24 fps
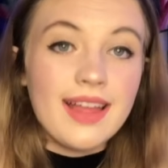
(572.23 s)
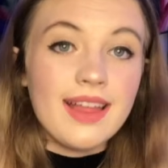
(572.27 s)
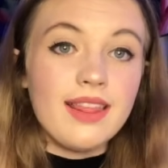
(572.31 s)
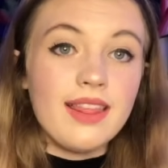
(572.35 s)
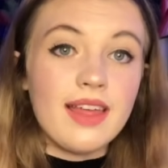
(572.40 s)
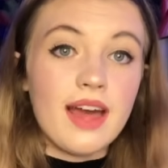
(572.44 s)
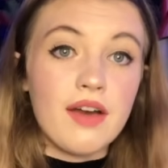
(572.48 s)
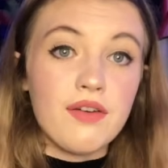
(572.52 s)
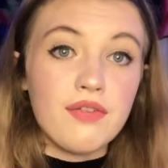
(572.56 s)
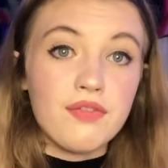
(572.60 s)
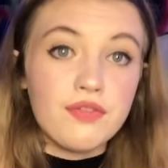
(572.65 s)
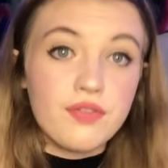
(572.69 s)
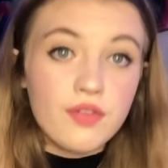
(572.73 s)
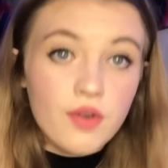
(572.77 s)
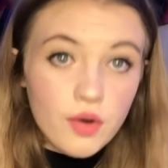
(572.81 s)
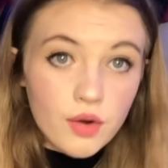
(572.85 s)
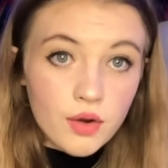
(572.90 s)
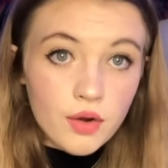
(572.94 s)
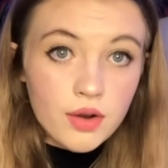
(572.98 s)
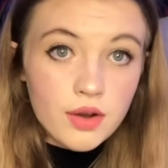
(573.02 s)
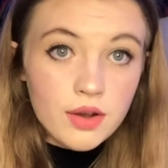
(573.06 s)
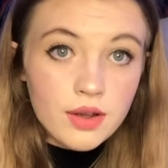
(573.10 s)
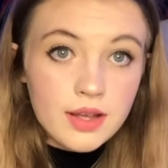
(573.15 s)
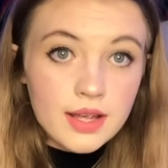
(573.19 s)

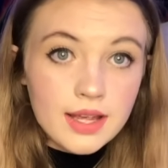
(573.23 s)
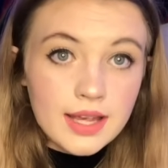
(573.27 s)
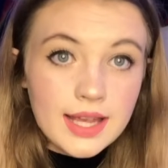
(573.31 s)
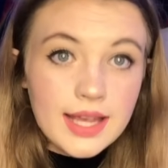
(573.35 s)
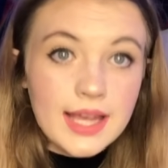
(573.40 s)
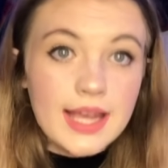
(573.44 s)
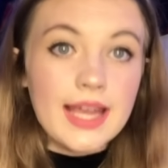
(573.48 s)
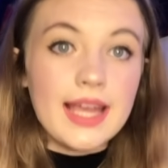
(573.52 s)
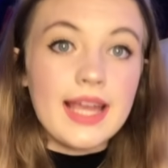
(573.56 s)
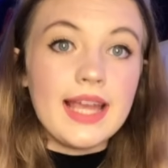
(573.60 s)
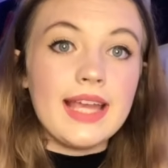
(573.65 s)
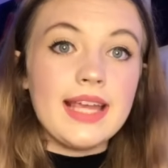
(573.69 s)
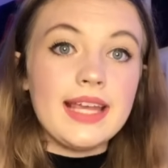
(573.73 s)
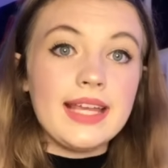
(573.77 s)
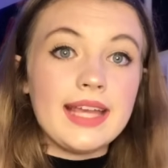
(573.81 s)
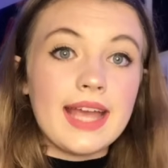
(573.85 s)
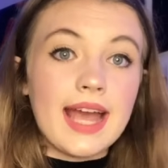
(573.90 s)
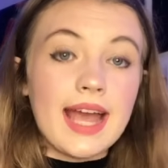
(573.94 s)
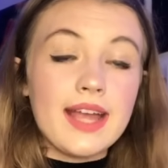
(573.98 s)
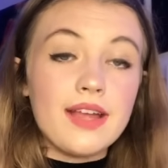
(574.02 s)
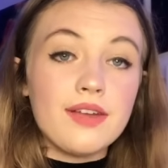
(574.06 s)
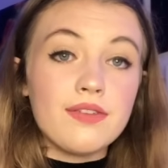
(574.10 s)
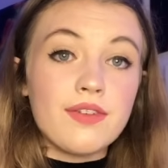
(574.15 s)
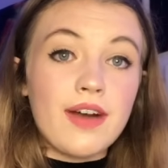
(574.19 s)
Therefore, he
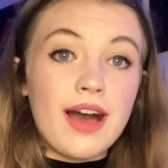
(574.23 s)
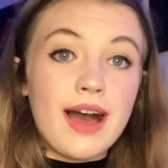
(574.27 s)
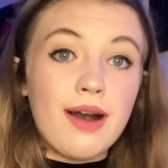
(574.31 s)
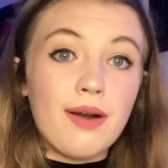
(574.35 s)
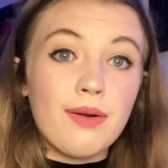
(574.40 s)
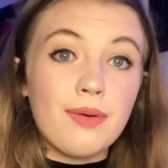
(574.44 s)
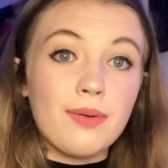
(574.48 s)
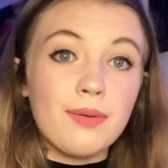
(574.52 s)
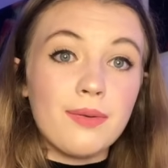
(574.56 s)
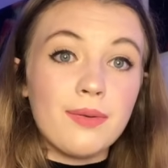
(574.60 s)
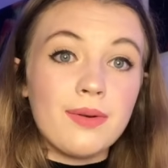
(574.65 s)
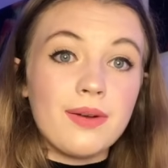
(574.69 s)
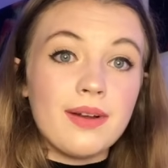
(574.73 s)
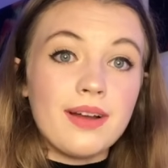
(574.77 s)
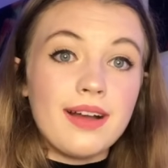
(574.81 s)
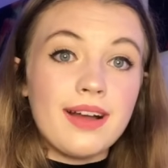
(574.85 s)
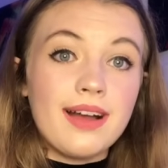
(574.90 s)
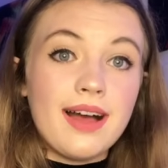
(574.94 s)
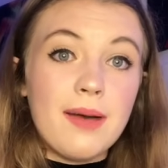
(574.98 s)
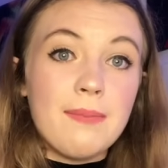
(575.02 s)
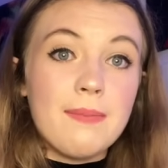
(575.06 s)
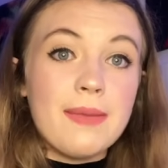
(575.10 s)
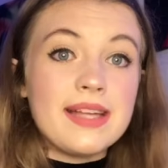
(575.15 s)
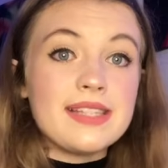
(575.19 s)
gave out
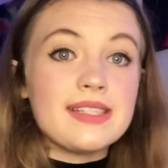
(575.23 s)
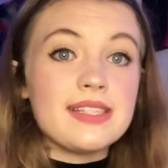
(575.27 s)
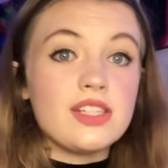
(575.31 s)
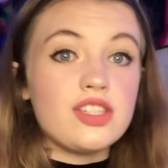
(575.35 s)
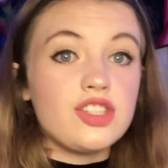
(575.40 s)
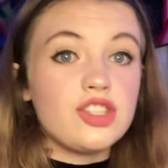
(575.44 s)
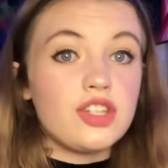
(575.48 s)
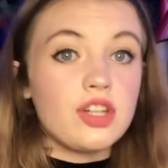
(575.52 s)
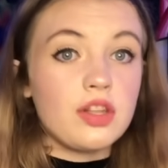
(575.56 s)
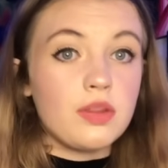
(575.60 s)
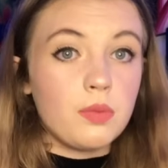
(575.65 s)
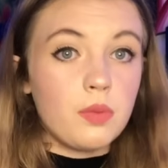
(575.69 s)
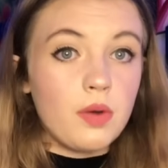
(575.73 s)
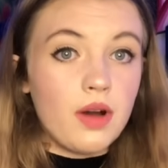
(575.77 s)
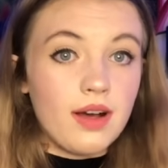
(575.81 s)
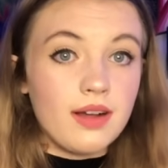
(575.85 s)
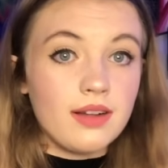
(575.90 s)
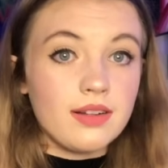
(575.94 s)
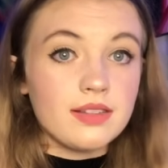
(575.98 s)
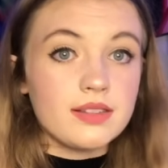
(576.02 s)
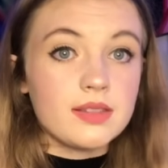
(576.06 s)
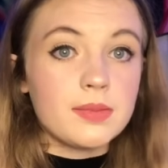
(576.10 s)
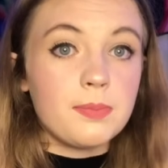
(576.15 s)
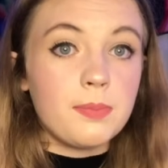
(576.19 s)
a message to the
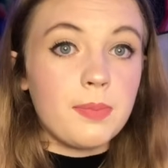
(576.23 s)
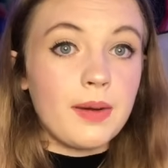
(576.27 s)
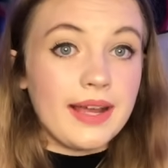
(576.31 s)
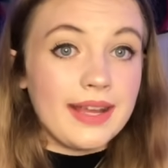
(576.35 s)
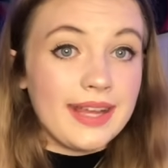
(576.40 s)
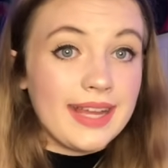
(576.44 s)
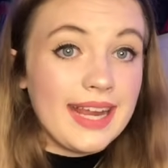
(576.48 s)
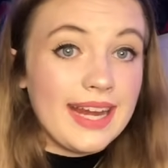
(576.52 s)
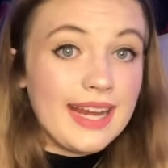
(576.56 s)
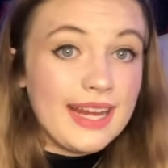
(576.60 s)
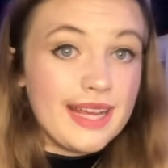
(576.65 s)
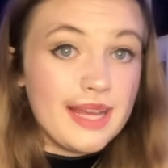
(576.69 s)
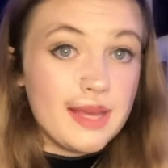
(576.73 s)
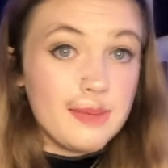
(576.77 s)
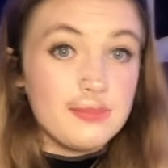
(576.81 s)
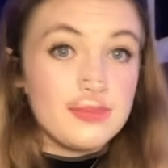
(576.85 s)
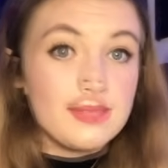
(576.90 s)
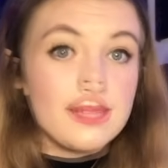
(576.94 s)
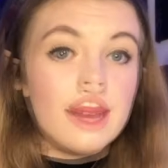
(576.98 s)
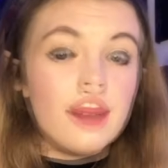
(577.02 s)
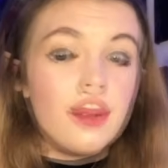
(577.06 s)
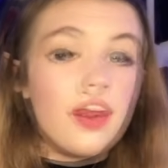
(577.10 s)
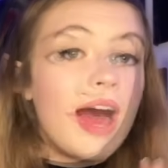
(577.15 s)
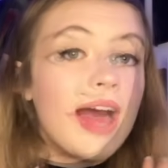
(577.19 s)
world by killing
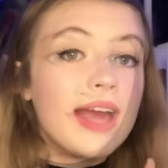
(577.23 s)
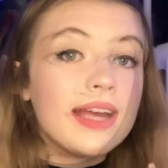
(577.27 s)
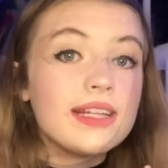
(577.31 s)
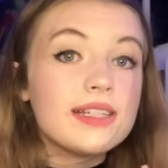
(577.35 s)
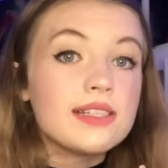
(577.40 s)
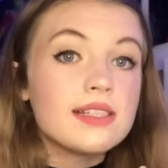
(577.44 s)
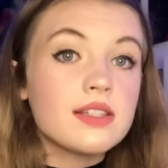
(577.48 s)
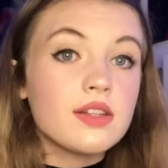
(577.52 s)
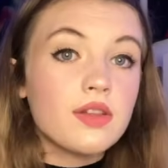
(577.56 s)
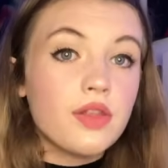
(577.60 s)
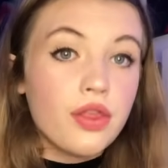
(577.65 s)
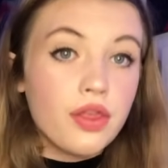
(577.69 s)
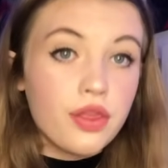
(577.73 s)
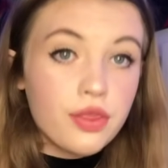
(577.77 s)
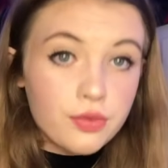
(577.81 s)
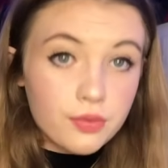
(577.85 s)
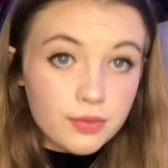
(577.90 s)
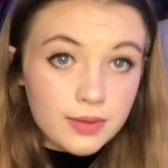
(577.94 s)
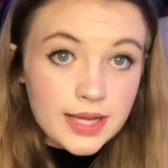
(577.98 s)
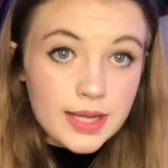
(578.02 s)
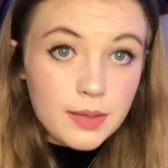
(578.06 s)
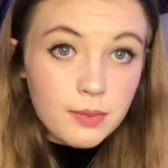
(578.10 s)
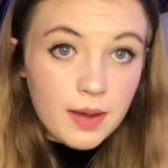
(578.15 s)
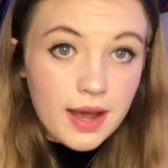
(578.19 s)
himself. That is
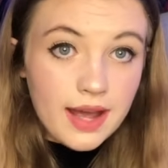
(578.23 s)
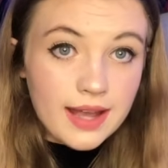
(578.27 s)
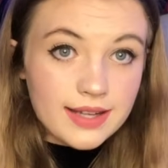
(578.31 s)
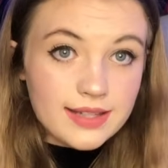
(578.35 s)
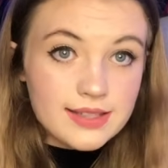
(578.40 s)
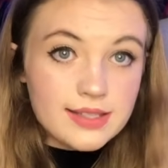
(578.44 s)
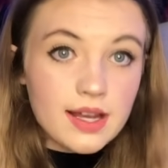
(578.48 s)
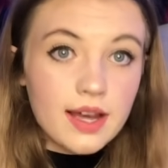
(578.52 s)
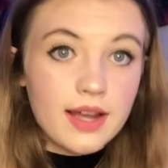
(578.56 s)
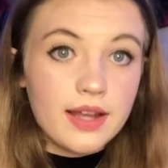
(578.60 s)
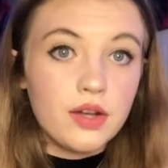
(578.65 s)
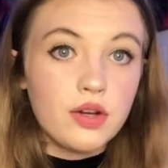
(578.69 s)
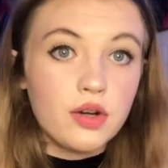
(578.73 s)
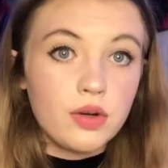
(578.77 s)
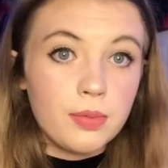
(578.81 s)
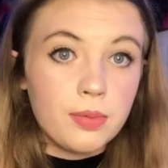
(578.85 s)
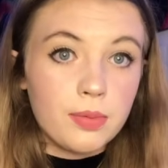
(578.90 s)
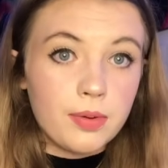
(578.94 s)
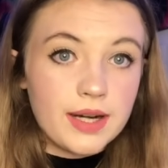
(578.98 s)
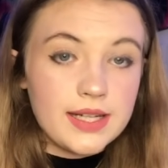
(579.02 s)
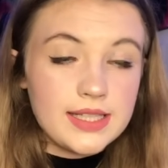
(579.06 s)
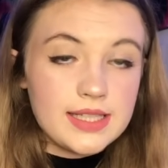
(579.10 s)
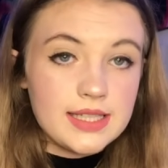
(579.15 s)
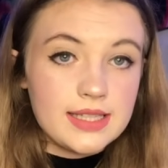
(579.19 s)
three ways I
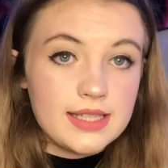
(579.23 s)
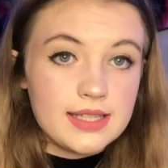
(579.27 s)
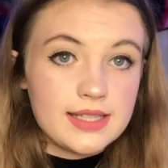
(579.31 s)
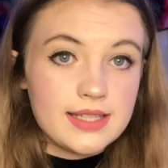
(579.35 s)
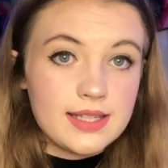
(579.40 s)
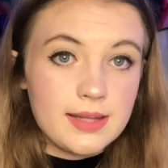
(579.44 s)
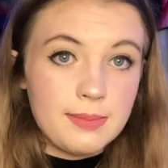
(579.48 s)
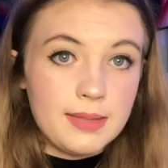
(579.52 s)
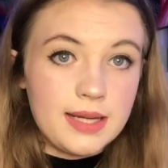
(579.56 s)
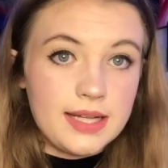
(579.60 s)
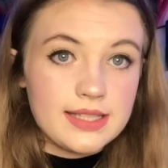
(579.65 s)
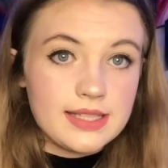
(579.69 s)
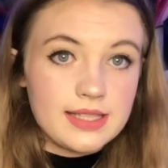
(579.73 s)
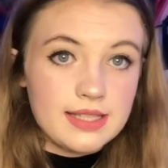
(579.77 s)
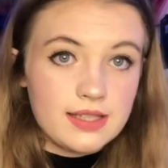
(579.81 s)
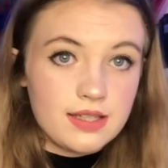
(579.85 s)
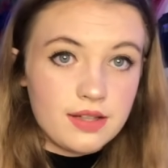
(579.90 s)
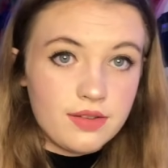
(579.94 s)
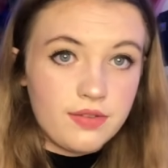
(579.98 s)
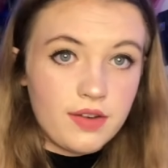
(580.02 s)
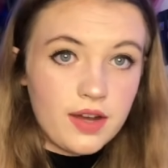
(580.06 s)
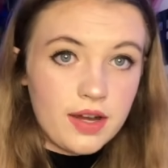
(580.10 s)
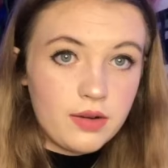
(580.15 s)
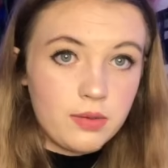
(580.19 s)
incorporated the stimulus into
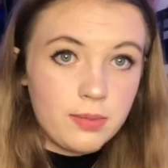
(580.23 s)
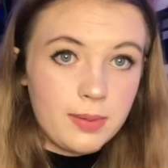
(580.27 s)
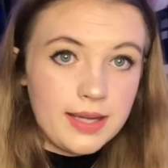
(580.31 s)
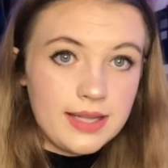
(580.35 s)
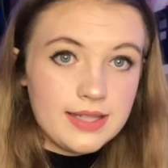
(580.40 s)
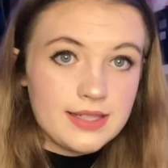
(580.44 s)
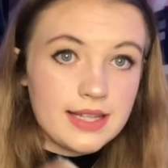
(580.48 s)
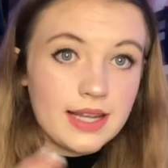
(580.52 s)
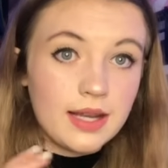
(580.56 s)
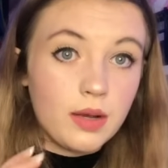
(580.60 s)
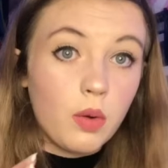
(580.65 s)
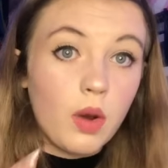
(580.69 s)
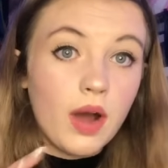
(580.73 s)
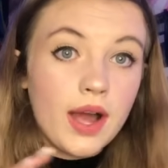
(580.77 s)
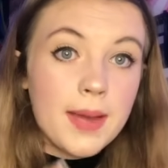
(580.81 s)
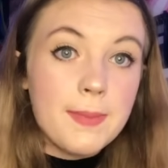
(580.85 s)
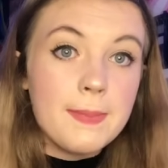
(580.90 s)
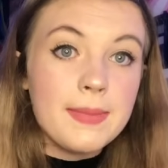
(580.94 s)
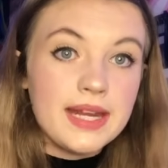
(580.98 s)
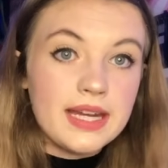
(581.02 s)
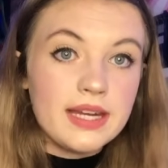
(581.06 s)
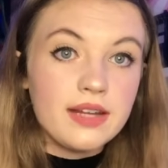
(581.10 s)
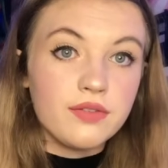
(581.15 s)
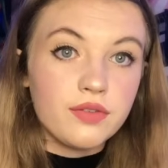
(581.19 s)
the final piece in quite a
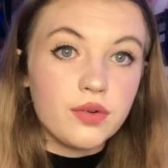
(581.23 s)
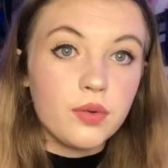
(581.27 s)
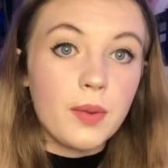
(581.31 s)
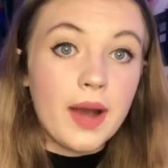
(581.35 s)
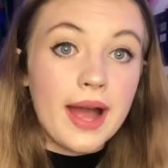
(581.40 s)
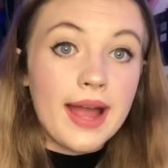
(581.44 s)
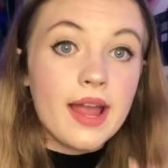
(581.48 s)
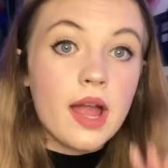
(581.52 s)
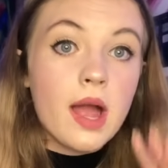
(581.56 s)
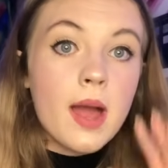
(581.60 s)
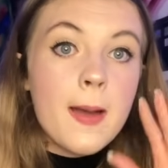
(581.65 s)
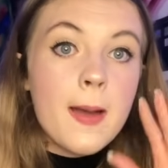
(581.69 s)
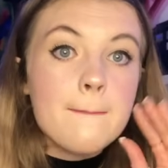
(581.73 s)
meaningful way.